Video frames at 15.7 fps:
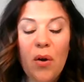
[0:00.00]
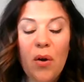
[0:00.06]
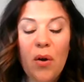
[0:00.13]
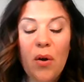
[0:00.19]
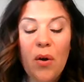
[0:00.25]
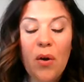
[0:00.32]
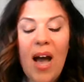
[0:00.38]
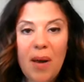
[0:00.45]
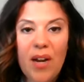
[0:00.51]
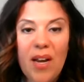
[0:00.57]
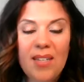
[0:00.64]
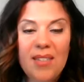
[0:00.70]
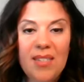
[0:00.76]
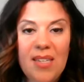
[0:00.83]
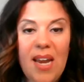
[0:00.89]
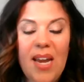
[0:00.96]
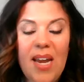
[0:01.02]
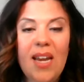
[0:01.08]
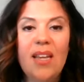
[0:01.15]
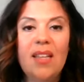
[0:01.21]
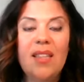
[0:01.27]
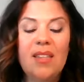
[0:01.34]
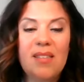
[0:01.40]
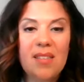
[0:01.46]
And then
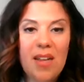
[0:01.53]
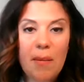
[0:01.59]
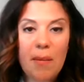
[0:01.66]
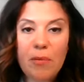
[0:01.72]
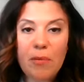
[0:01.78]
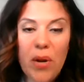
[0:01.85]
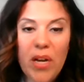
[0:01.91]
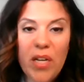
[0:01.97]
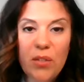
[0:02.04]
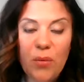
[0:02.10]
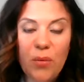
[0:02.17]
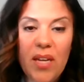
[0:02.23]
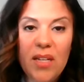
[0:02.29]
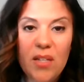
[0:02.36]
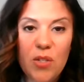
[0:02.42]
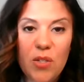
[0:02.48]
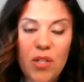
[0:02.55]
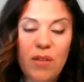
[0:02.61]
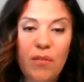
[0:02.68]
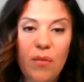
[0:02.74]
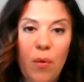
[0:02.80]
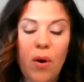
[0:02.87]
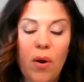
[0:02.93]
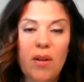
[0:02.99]
thirdly, you're going to hop on
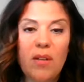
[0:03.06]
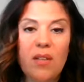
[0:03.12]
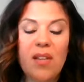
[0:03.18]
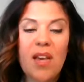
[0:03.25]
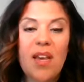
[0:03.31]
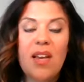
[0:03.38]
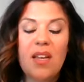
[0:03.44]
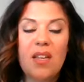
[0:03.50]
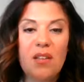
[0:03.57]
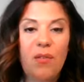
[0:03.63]
over and take